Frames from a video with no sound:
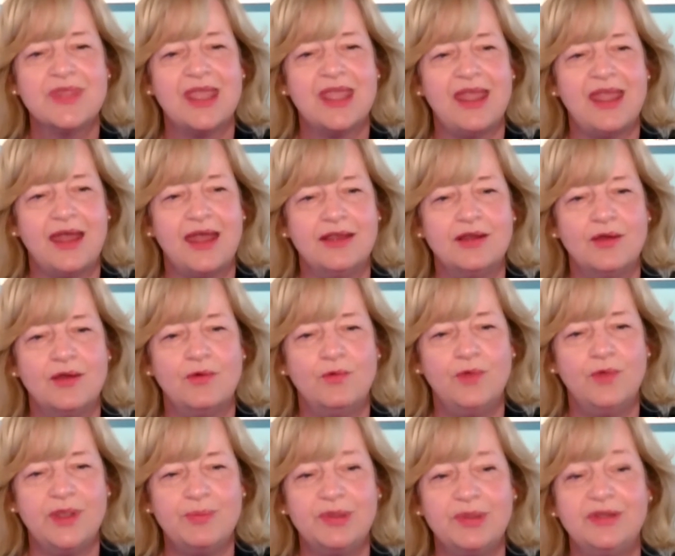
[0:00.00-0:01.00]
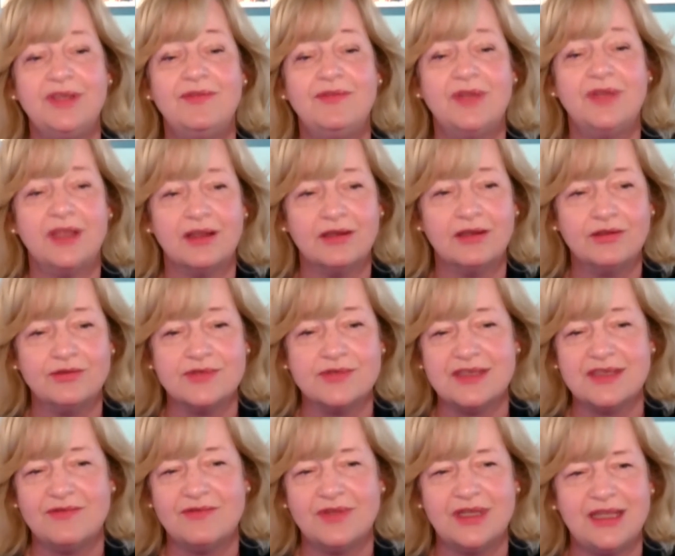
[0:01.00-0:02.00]
and we believe in
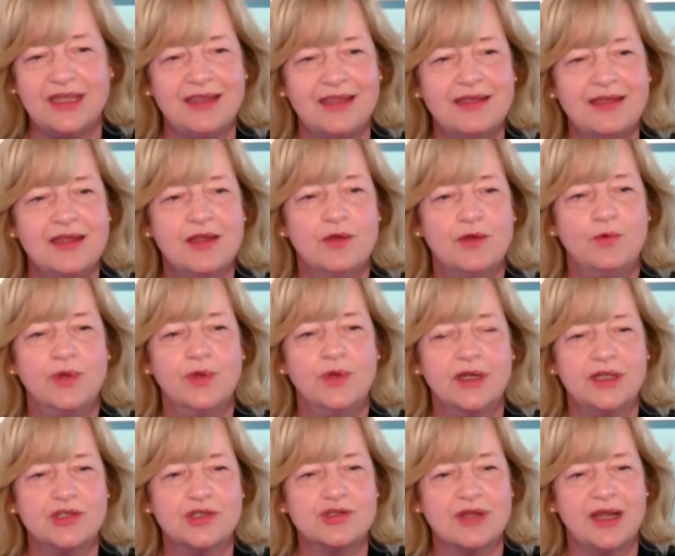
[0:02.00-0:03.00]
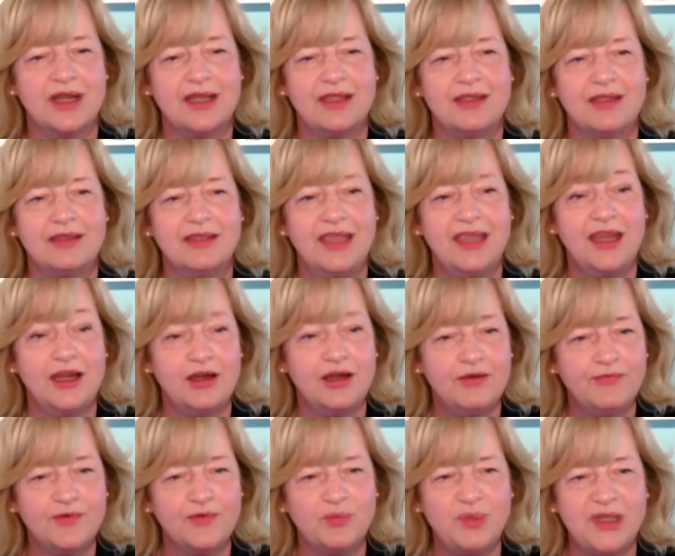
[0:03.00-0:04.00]
inclusivity. We're going to try to
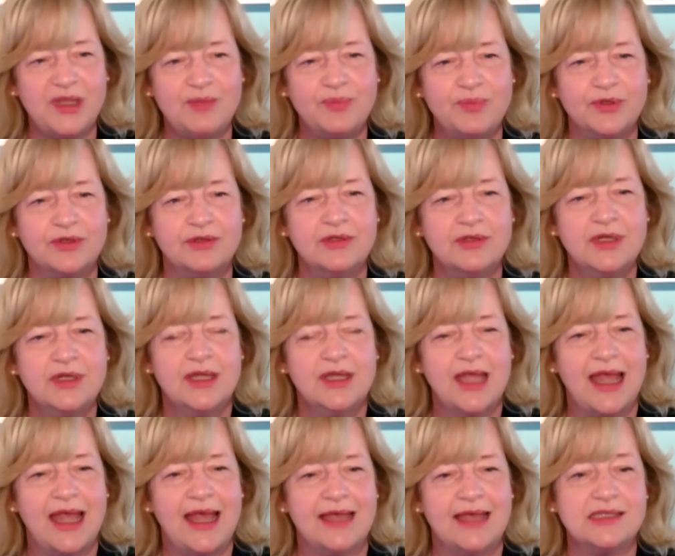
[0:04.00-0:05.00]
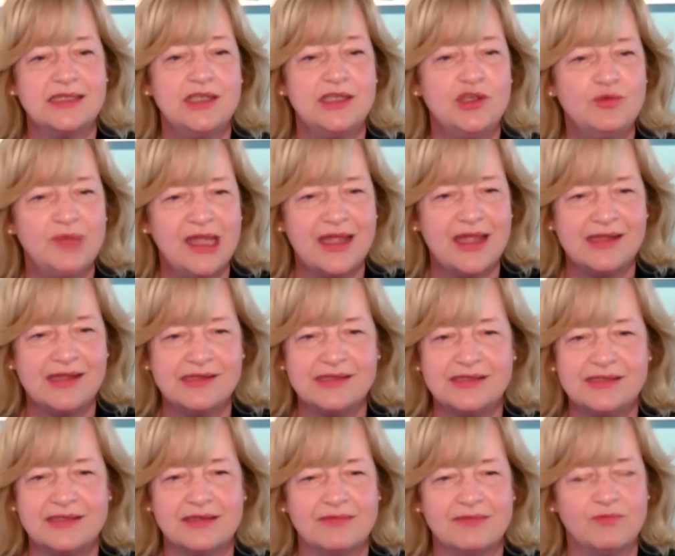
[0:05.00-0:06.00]
care for people as
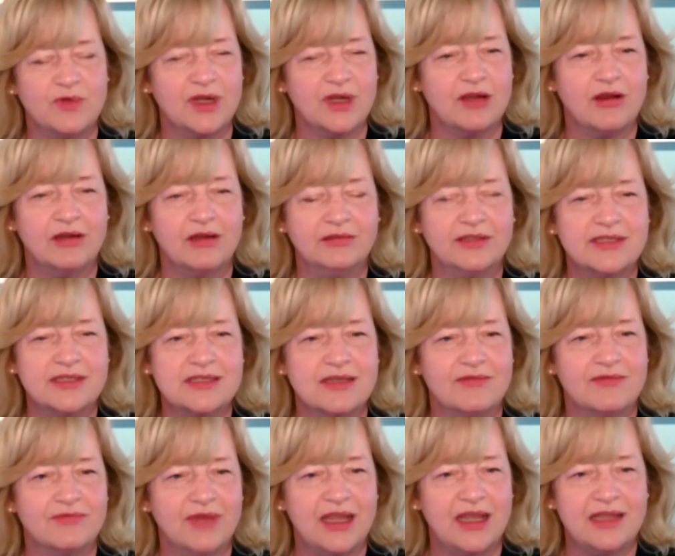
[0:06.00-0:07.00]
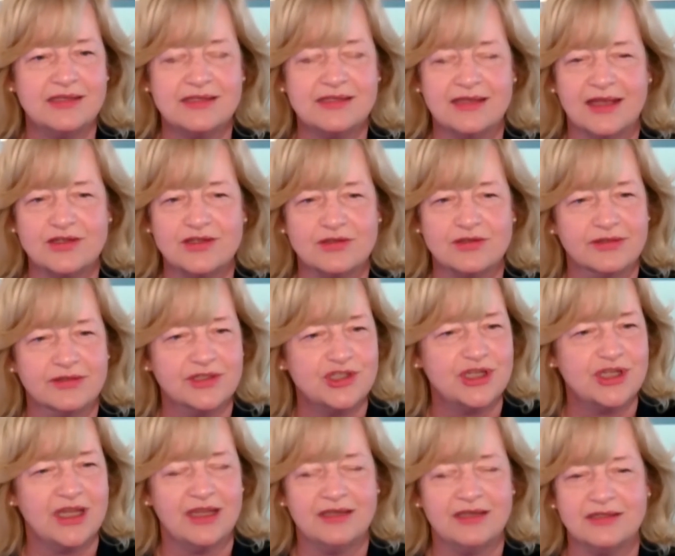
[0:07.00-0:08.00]
humans, regardless of race, national
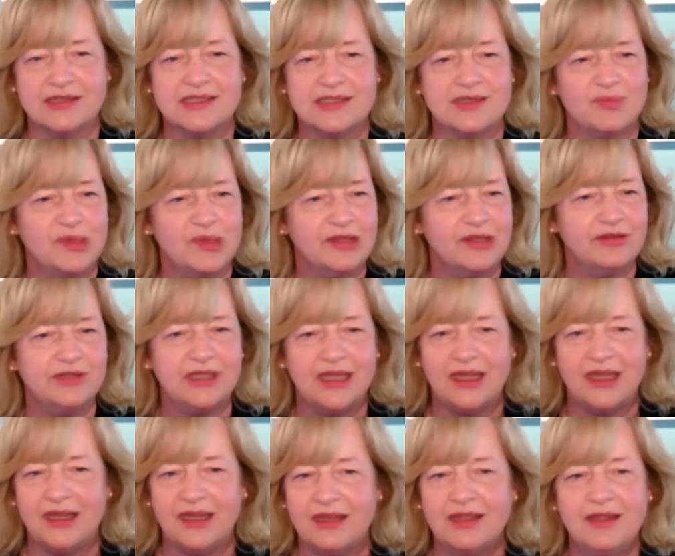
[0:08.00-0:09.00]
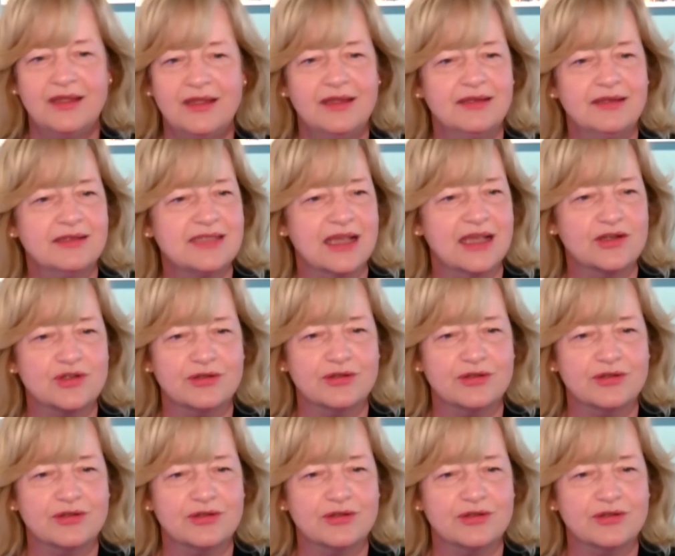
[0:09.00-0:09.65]
origin, disability, sexual